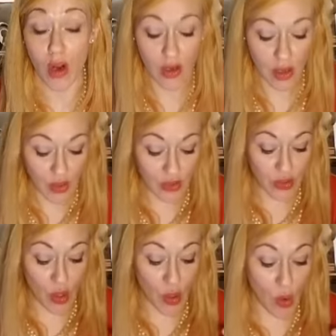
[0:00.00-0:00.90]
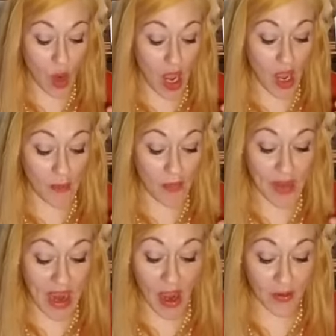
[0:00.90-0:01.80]
So
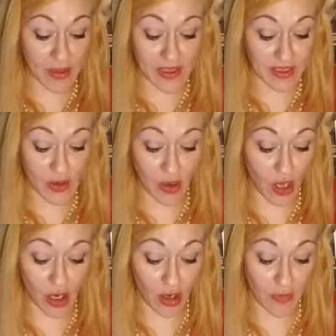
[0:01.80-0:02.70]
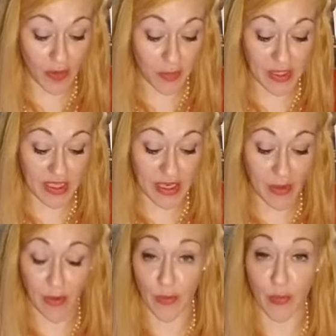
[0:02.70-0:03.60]
now this no longer represents
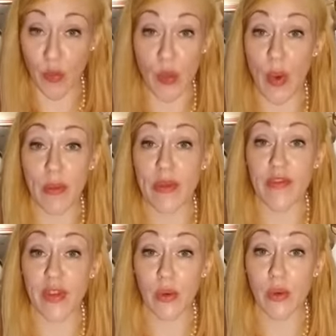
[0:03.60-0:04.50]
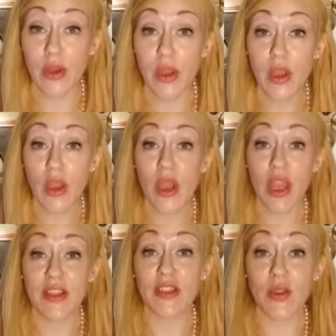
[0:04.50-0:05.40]
how we want to be viewed.
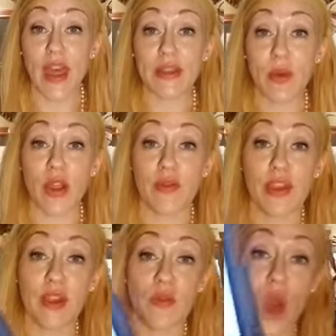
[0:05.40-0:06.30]
And so that's part of the reason why